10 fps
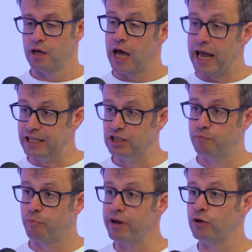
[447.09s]
and he
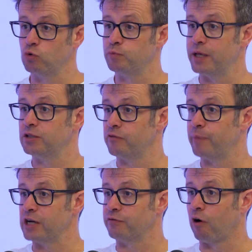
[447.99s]
sprinkles bits of
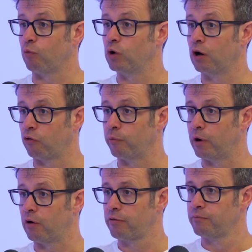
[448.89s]
petrified wood along the
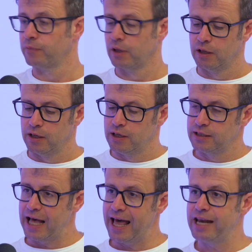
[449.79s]
path.
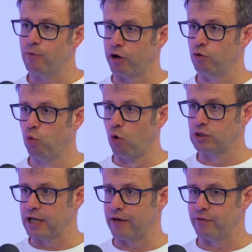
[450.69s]
So anyone who walks down